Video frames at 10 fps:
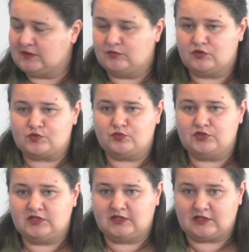both
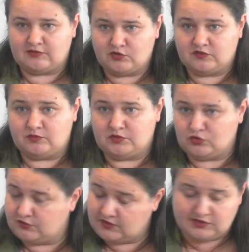Putin and Lvova
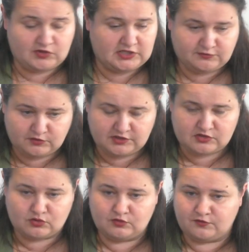Belova, and rightfully
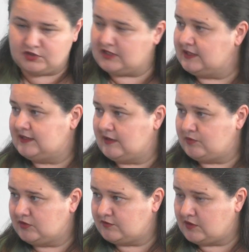so, for the
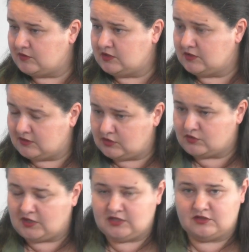kidnapping of our uh,
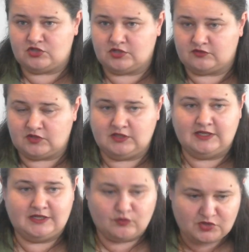Ukrainian children,
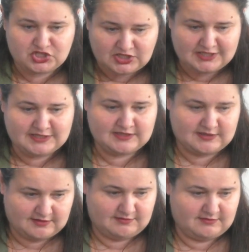which
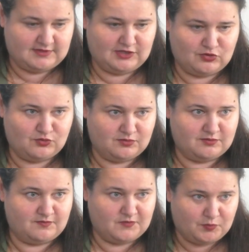is, you know,
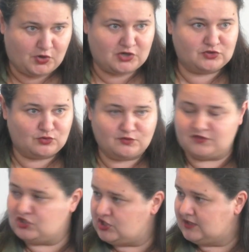part of
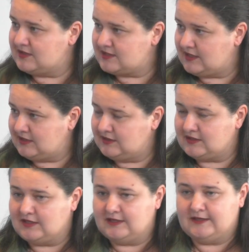the genocide.
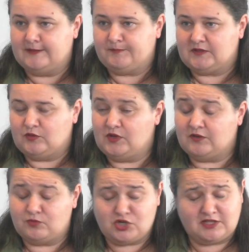We
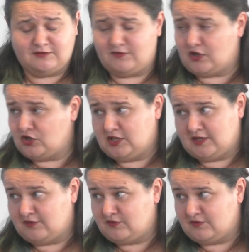are working very
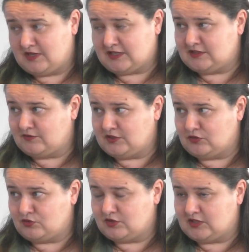heavy, actively
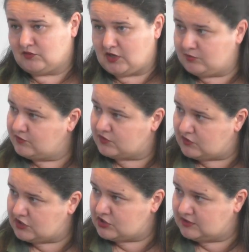on the crime of
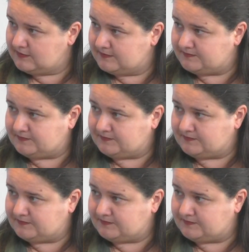aggression,